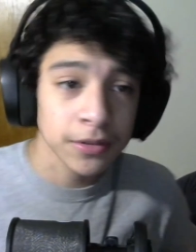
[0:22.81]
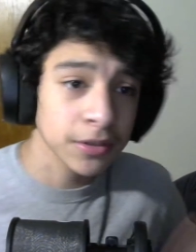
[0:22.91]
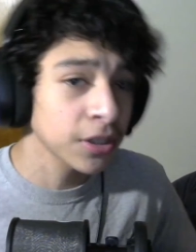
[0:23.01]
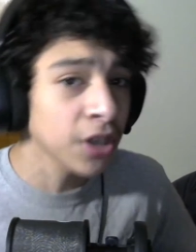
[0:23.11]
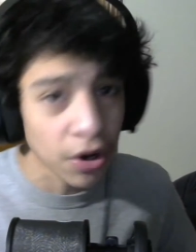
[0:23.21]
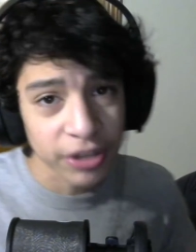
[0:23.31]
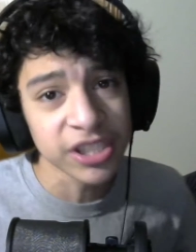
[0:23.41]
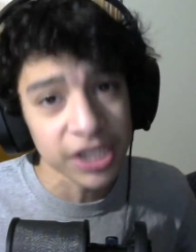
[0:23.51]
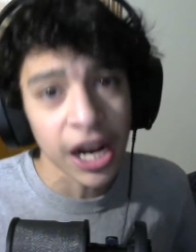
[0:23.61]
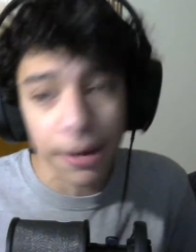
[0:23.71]
you know, it's
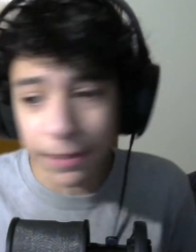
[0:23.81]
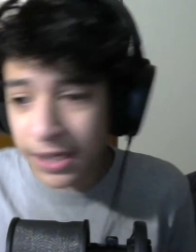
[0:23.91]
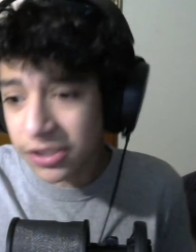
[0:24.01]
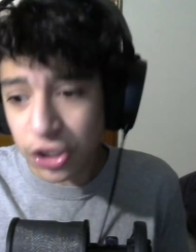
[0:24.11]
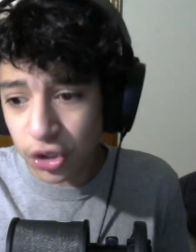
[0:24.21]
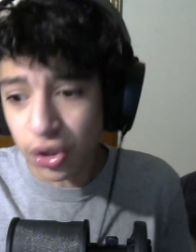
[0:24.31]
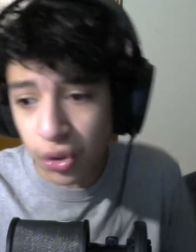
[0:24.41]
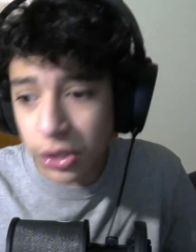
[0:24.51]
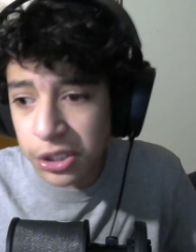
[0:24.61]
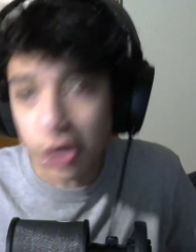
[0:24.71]
today because
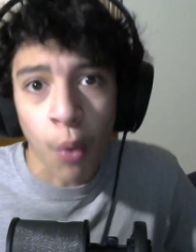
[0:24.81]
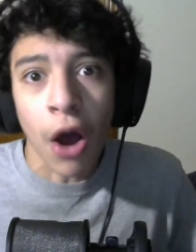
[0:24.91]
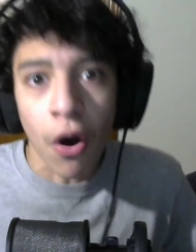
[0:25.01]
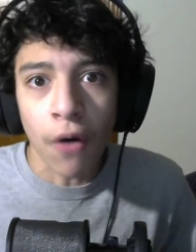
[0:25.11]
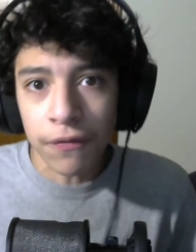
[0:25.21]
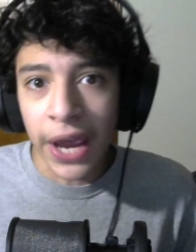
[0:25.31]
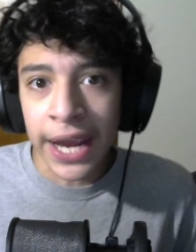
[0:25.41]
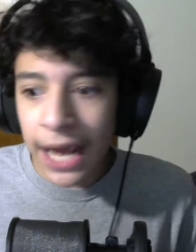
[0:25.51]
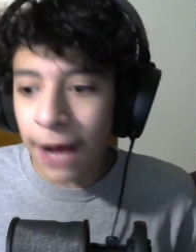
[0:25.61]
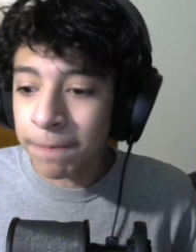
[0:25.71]
it's 12
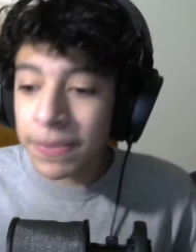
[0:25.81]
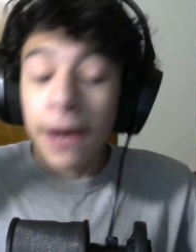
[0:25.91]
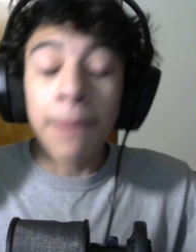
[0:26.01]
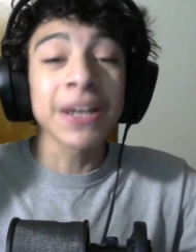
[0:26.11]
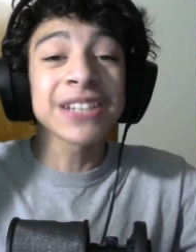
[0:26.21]
a.m., but it's